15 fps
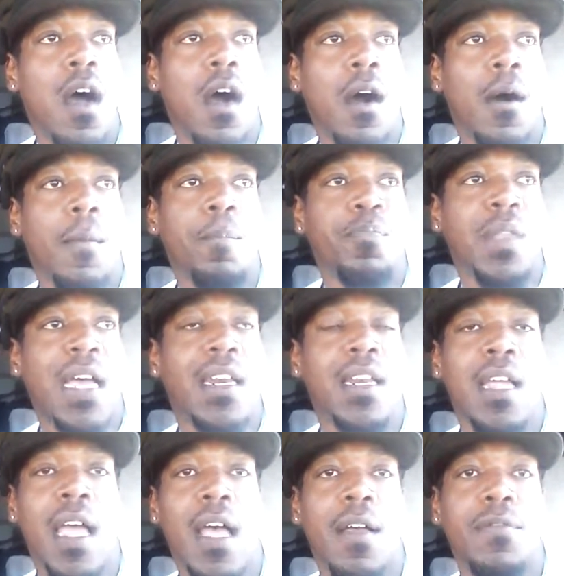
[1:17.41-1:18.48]
I
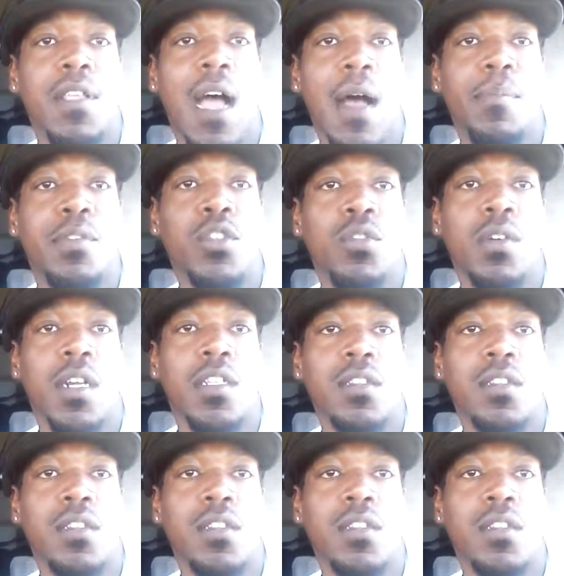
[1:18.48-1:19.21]
didn't have the opportunity